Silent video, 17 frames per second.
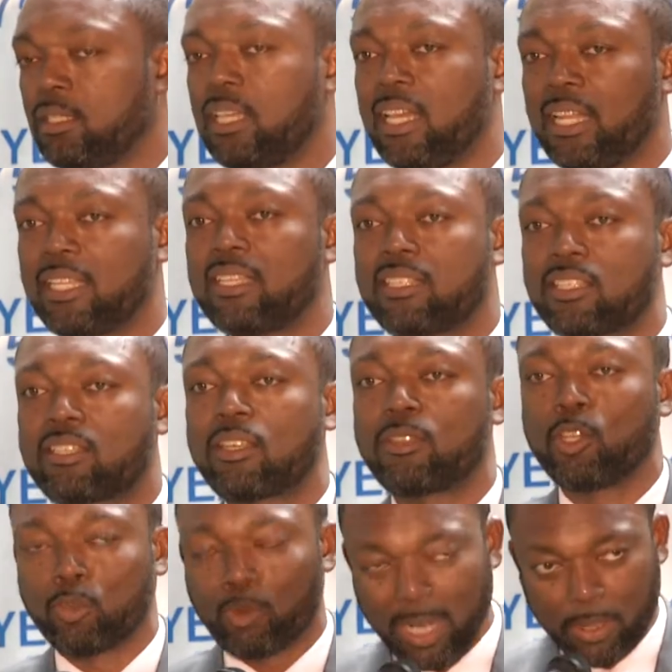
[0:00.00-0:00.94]

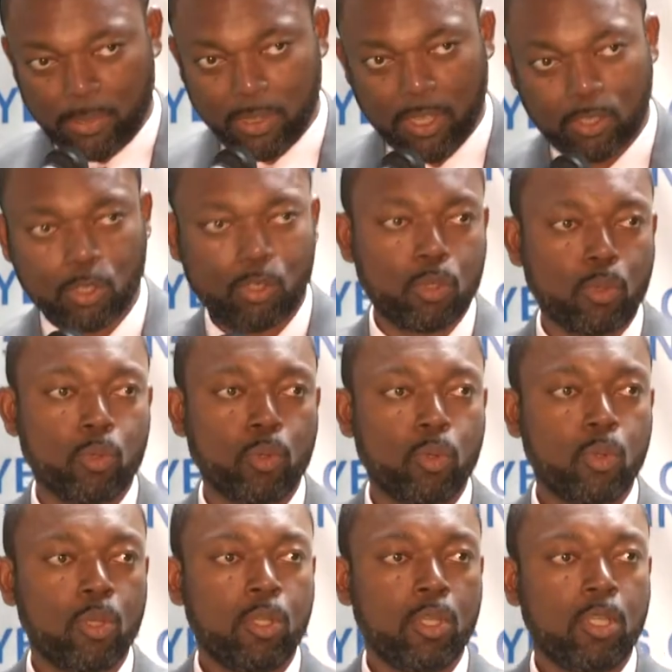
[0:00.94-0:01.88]
thing to do
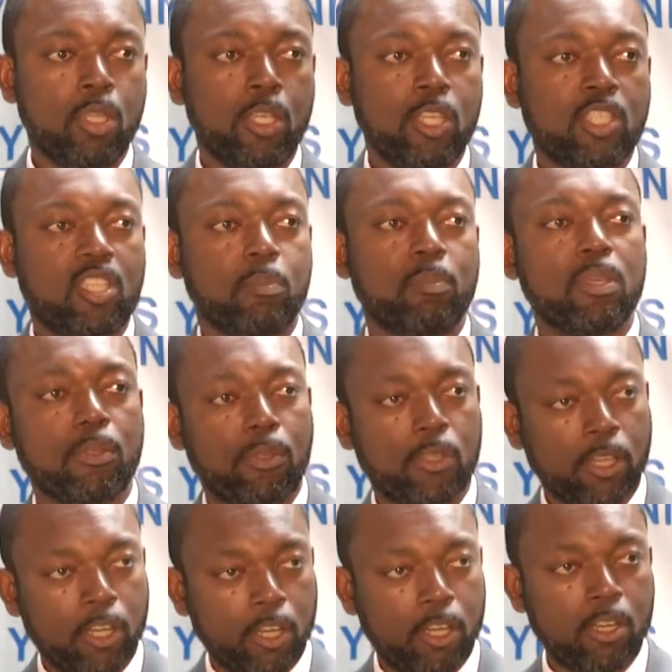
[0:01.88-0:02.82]
to be
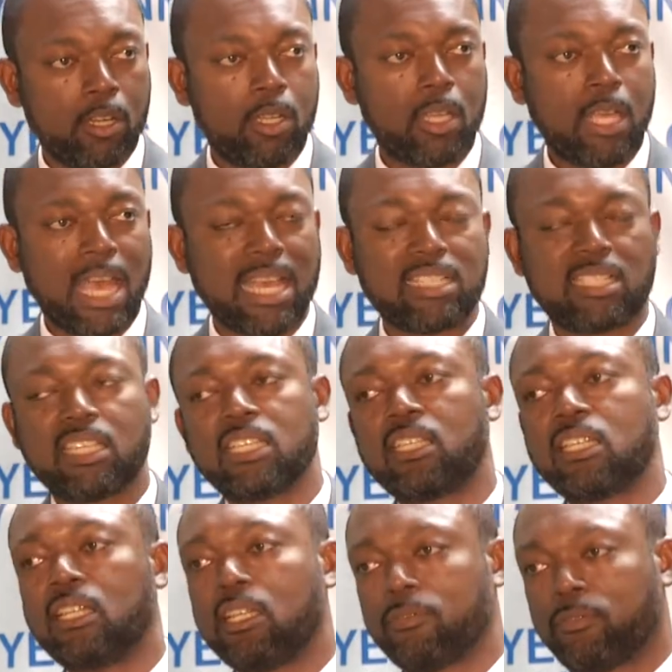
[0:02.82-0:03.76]
there as he
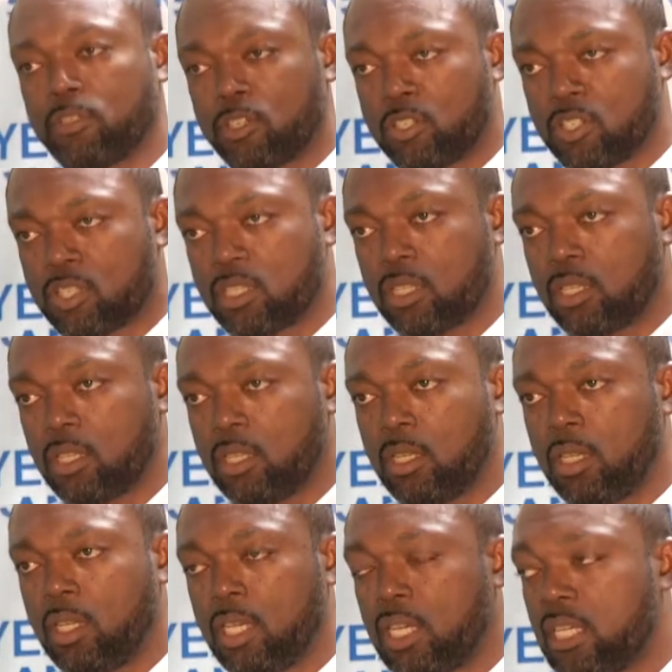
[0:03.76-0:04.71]
delivers
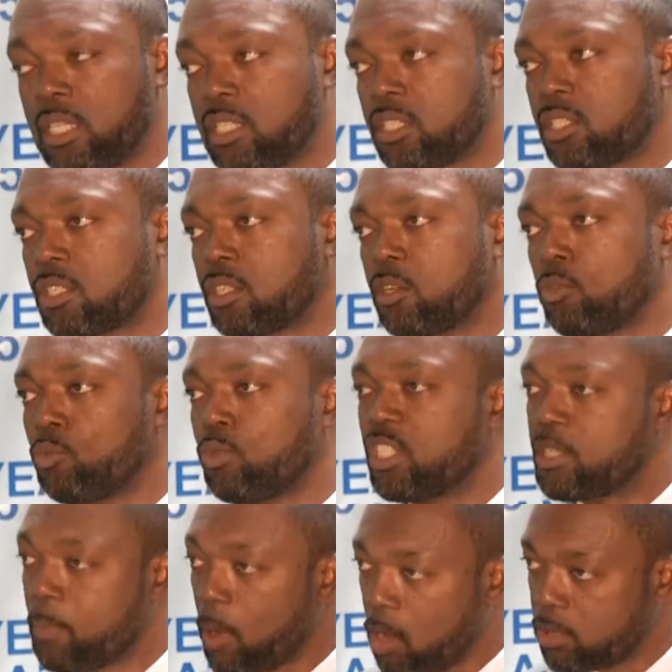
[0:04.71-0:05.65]
his
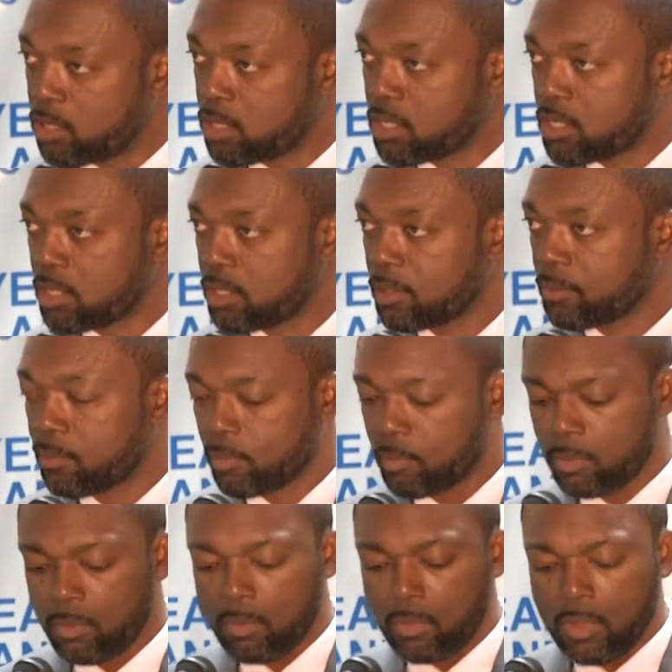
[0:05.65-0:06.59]
response.
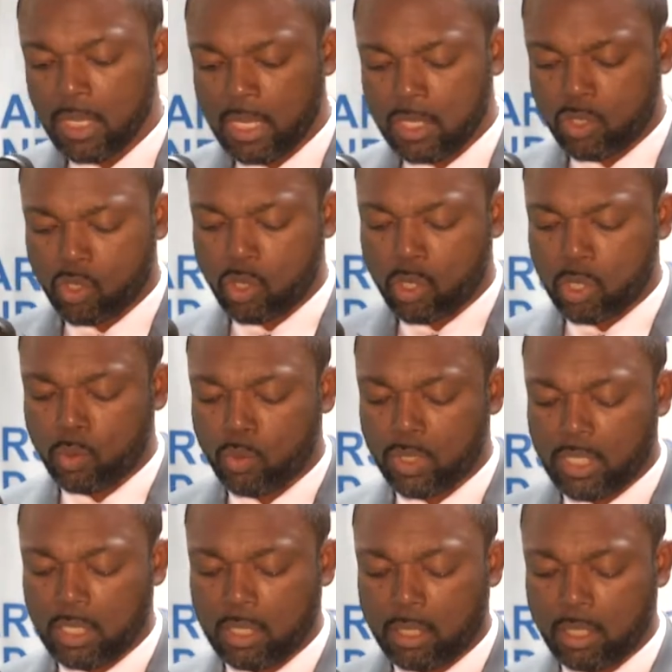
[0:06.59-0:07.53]
And so
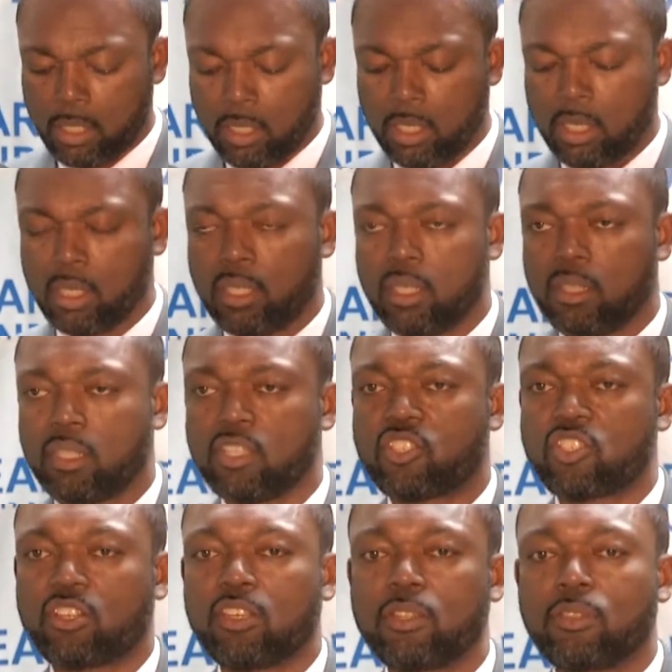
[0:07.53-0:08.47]
there are
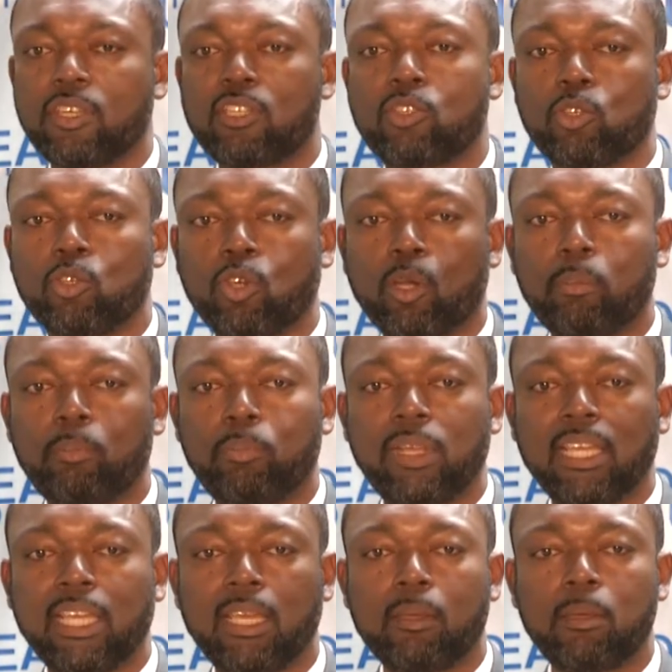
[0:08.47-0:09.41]
certain things you don't
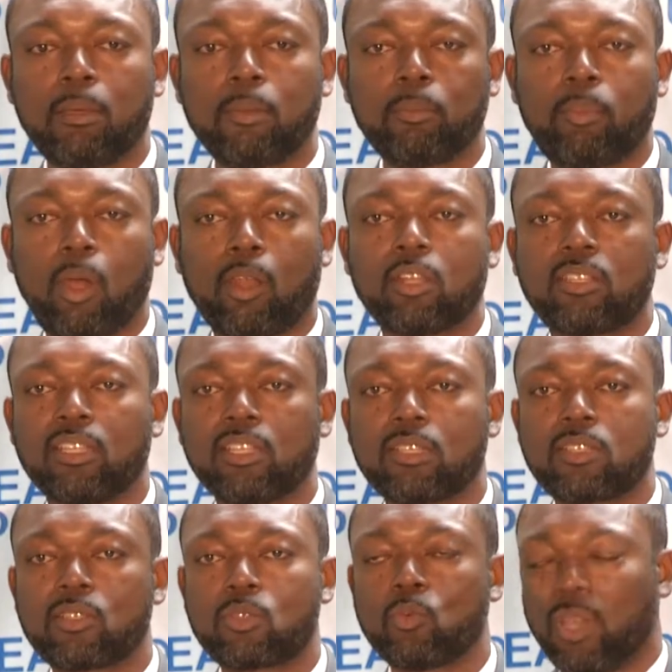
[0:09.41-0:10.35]
play
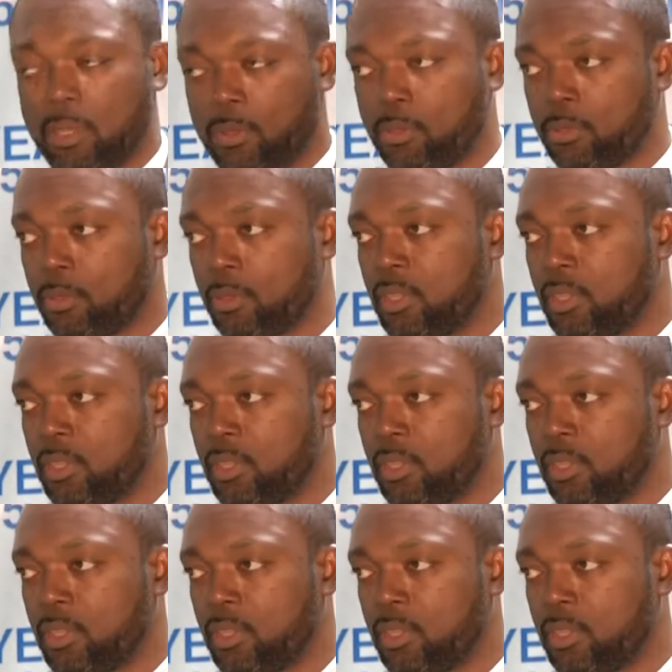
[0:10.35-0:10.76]
politics with.